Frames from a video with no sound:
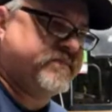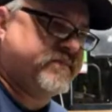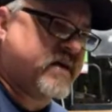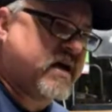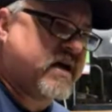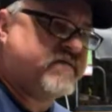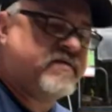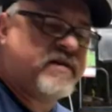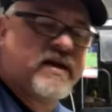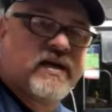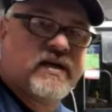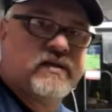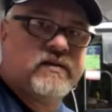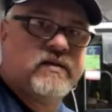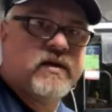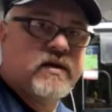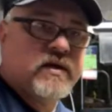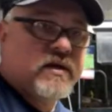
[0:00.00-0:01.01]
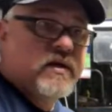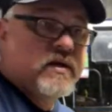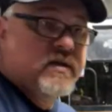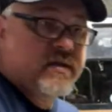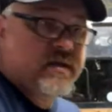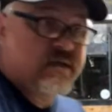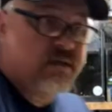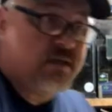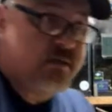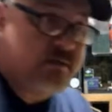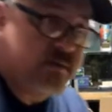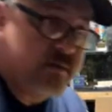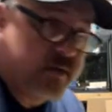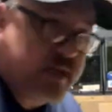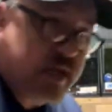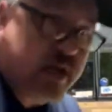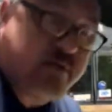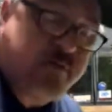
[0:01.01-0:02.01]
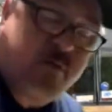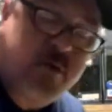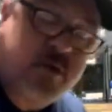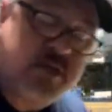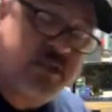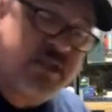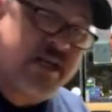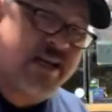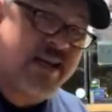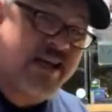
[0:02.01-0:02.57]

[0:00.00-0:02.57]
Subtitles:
I've had this California State